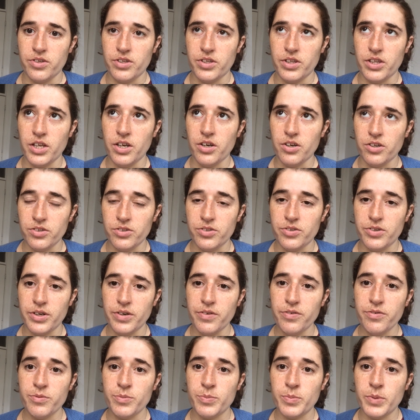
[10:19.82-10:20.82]
The Old
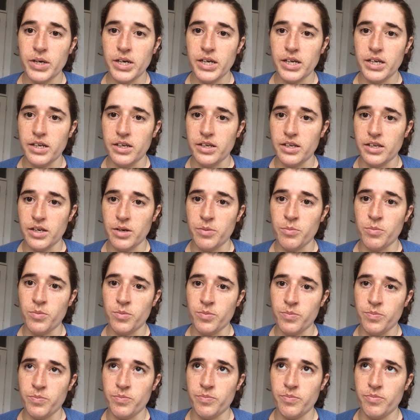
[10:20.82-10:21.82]
Drift by
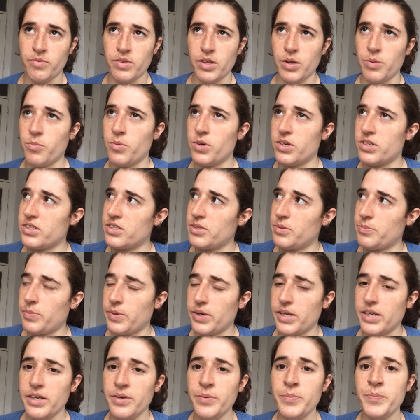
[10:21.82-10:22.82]
Namwali
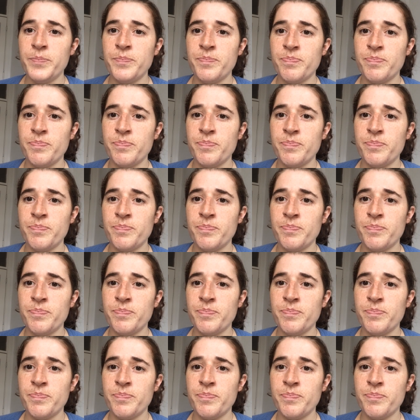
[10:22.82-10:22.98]
Serpell,